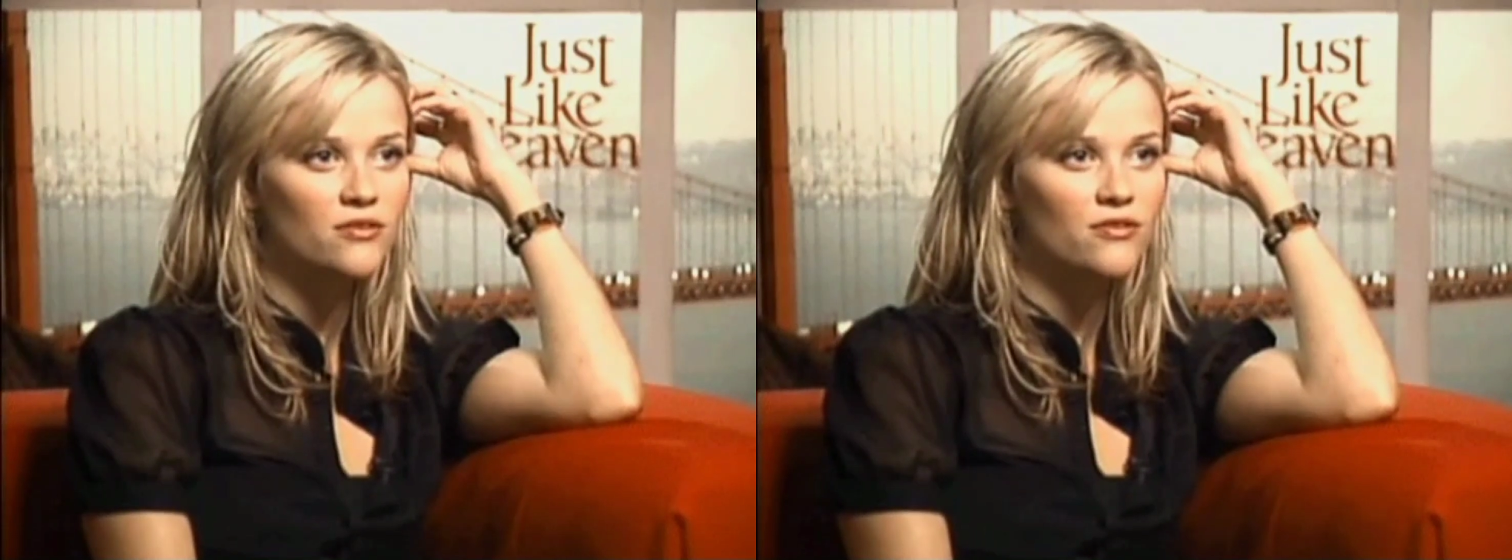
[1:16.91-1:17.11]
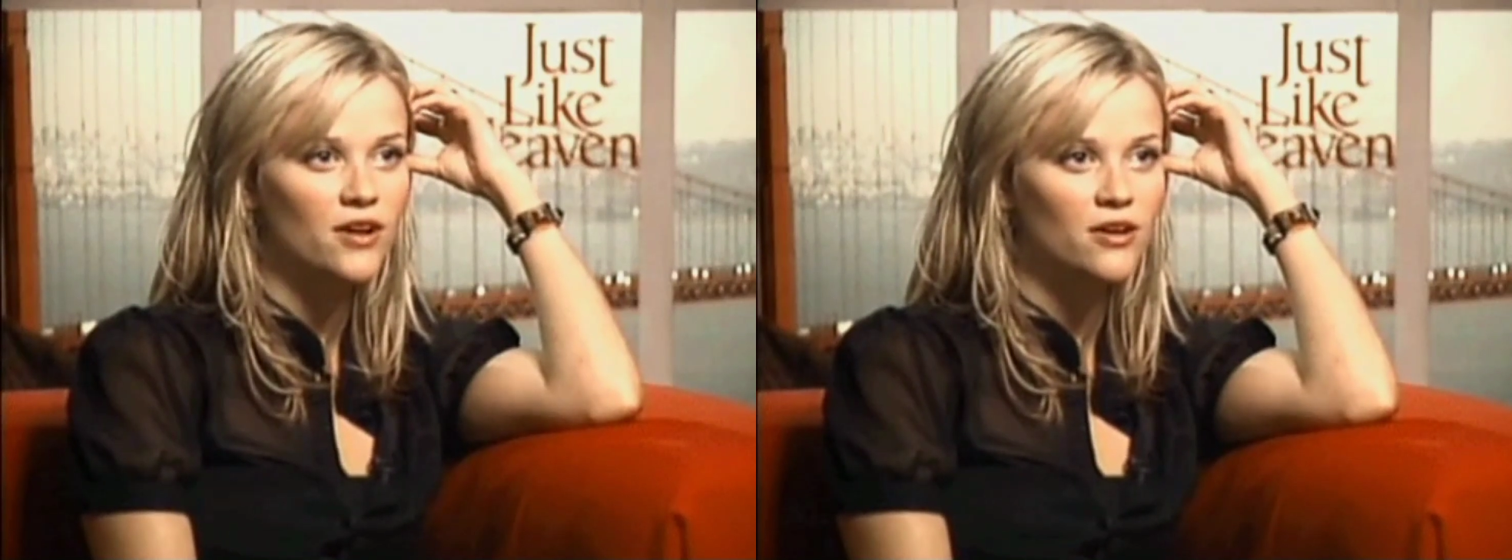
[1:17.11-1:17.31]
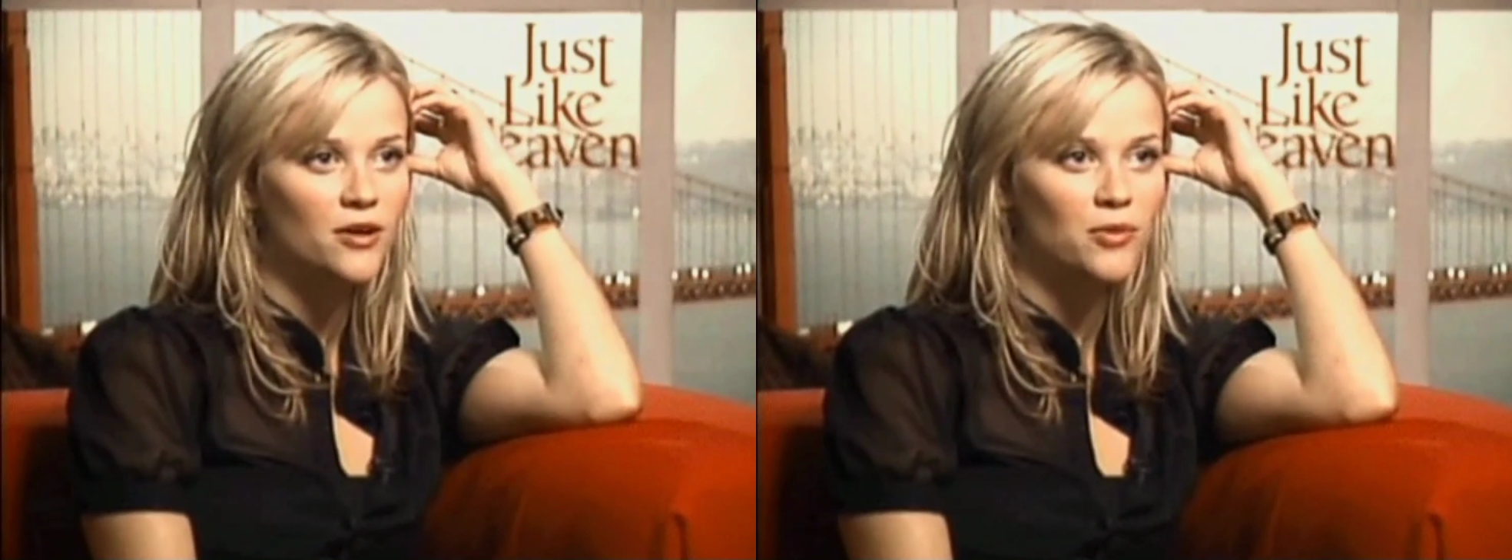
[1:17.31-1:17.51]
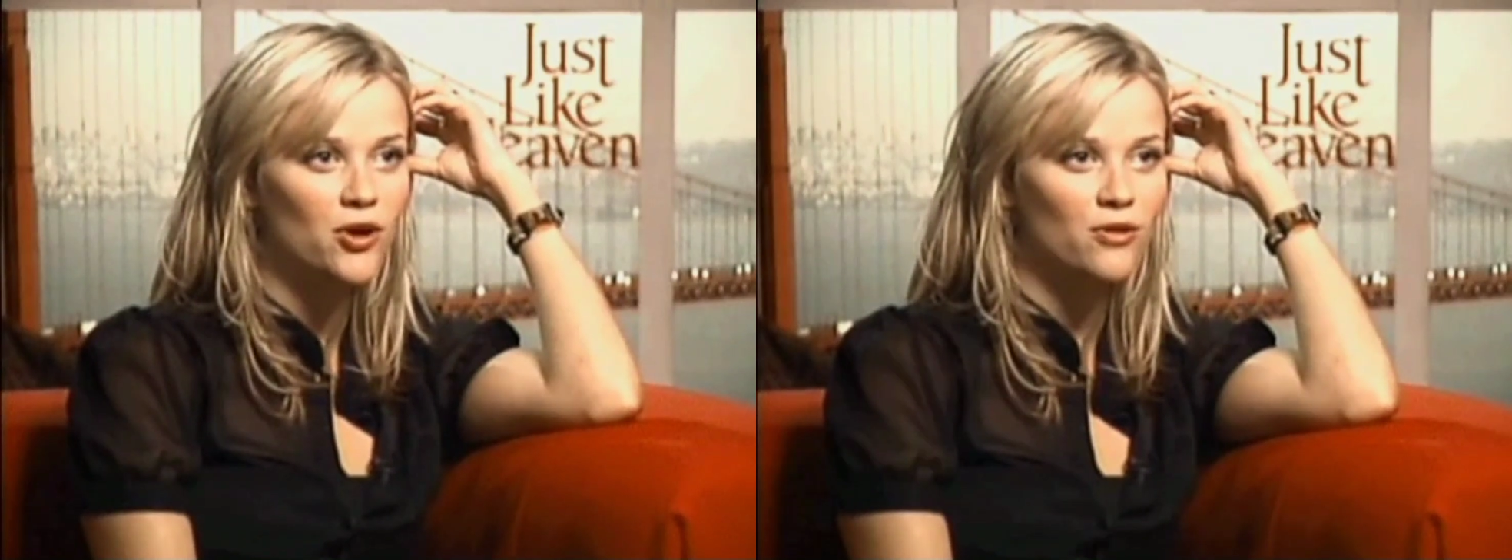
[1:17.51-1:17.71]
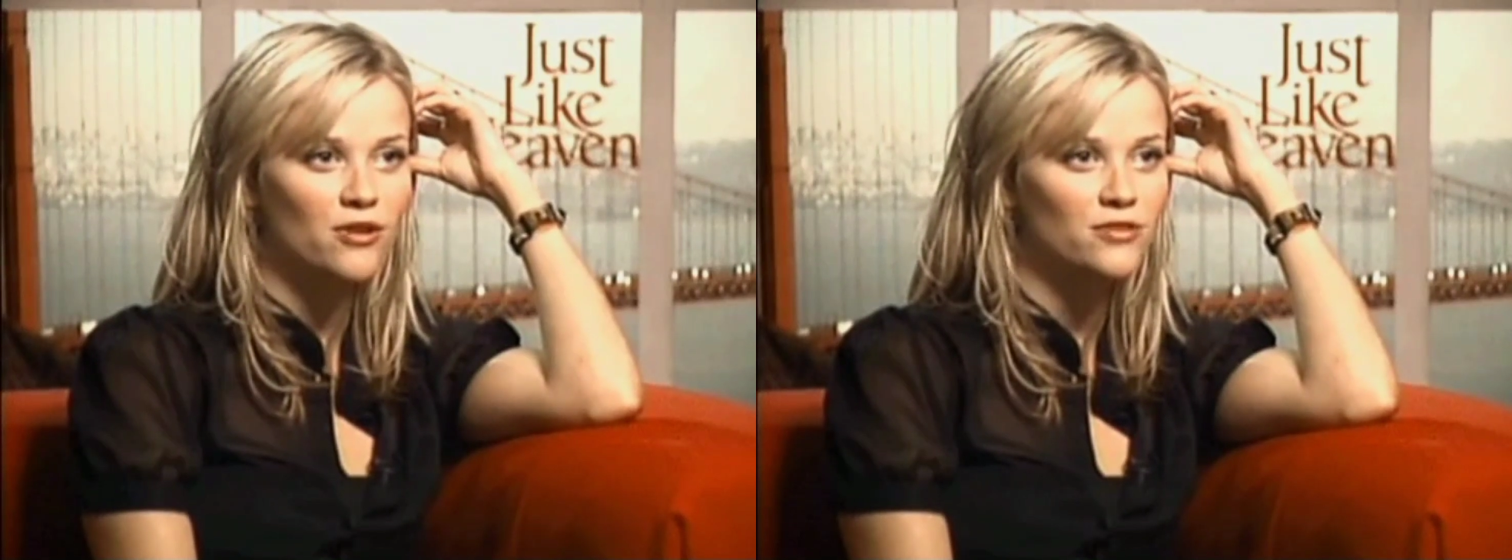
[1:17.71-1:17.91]
fell on
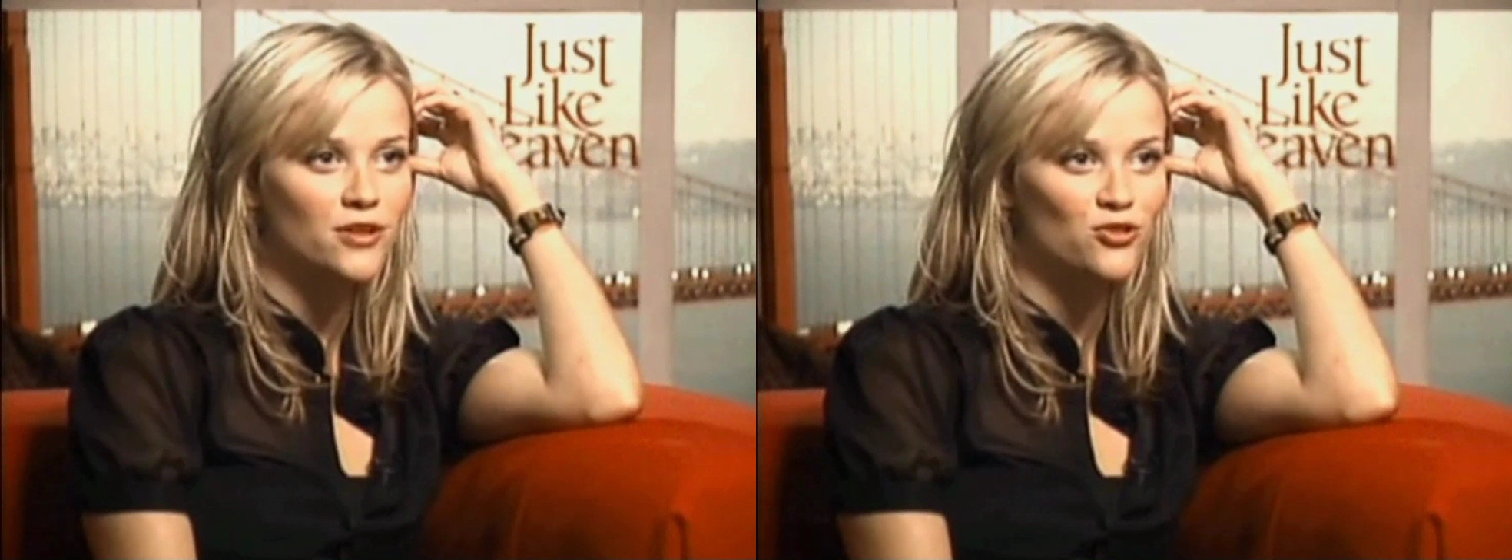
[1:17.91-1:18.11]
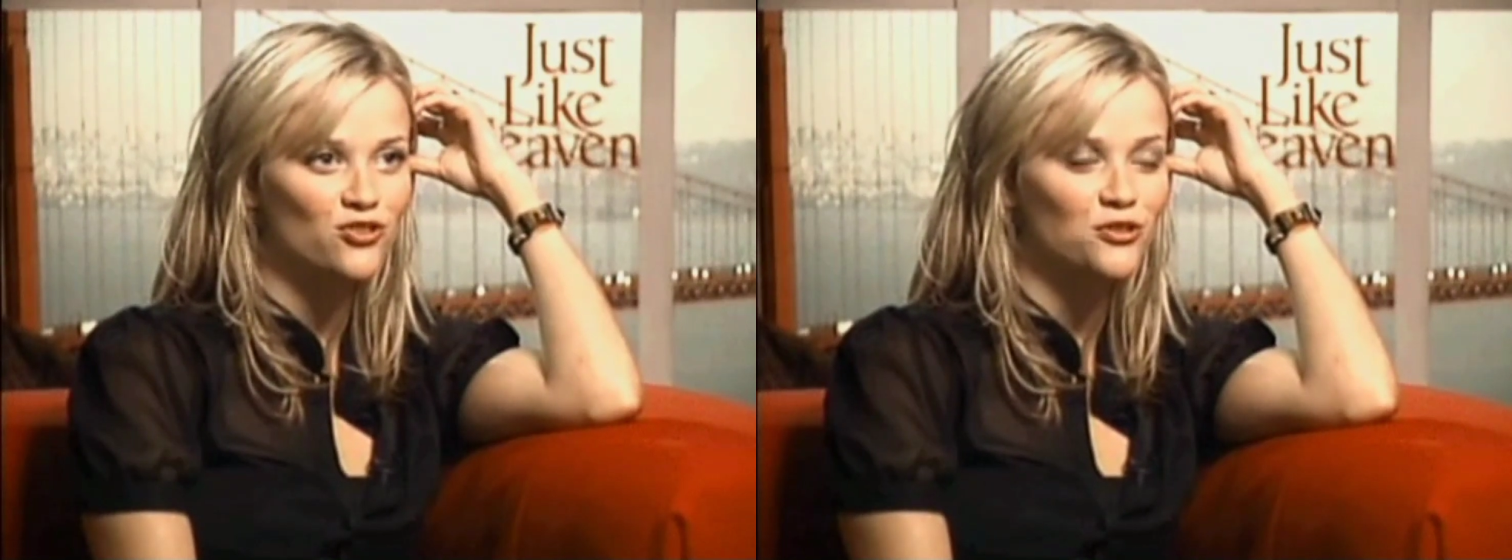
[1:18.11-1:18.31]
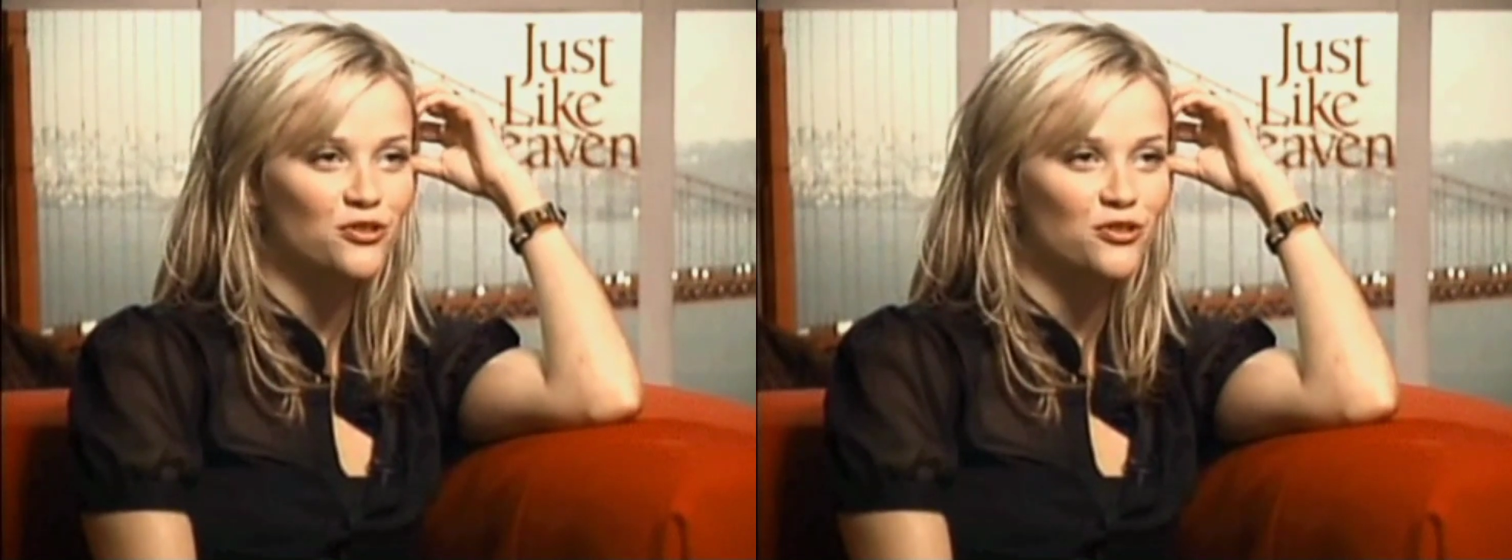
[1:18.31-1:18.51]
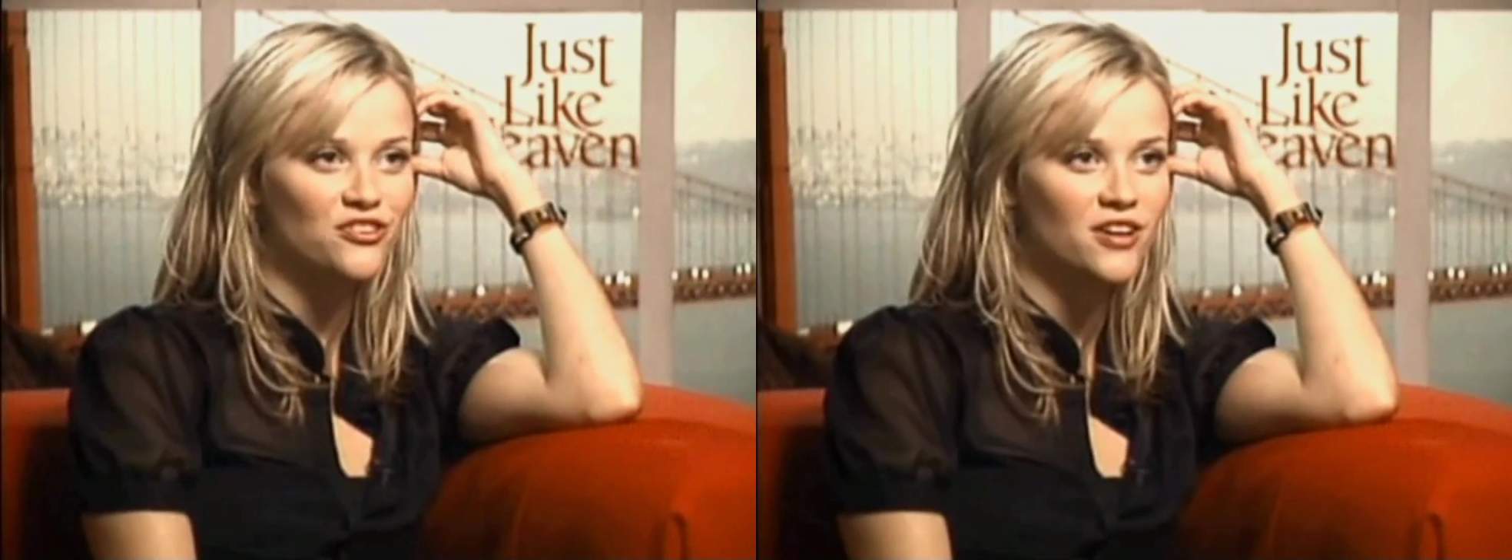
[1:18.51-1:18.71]
Mark Ruffalo's shoulders.